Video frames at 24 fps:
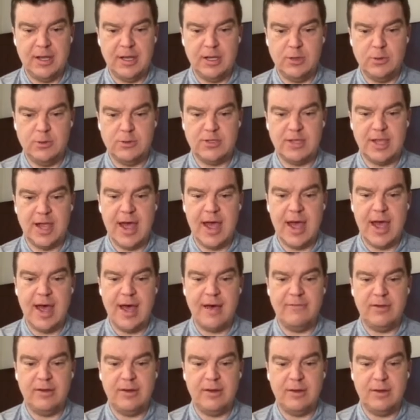that he used to
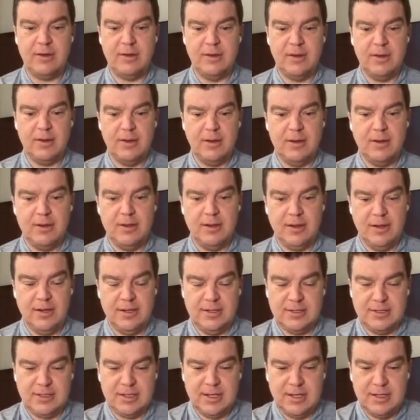have. And
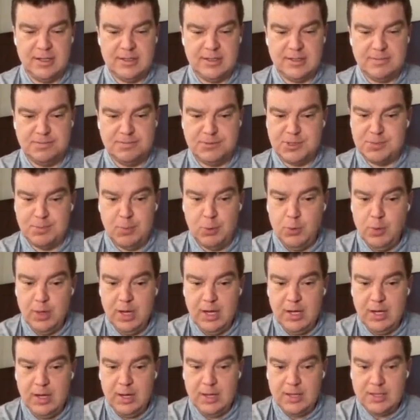it's
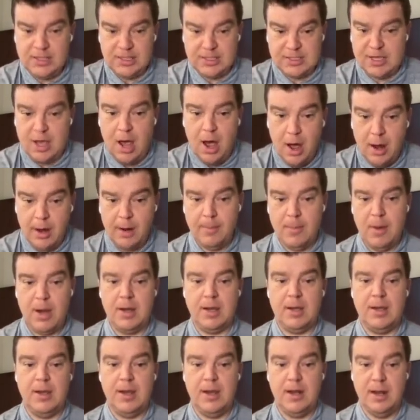spooky. It's a ton of
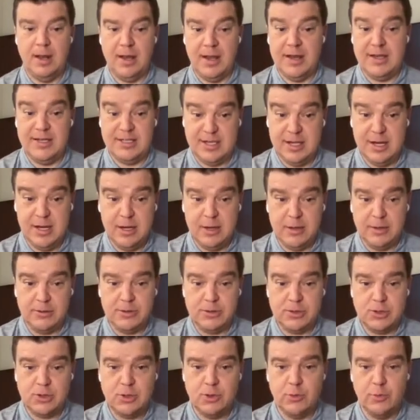money and it's
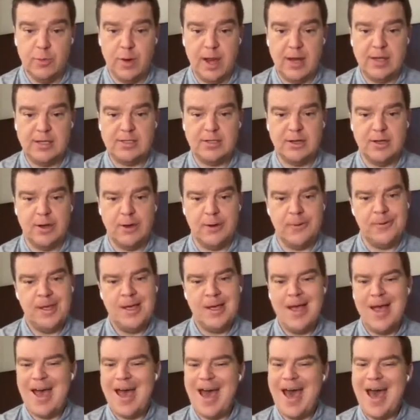years too, right? So
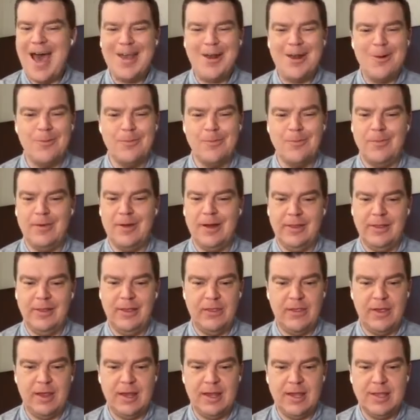I don't
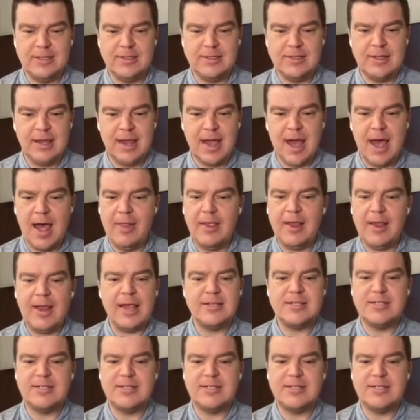really think he's the guy.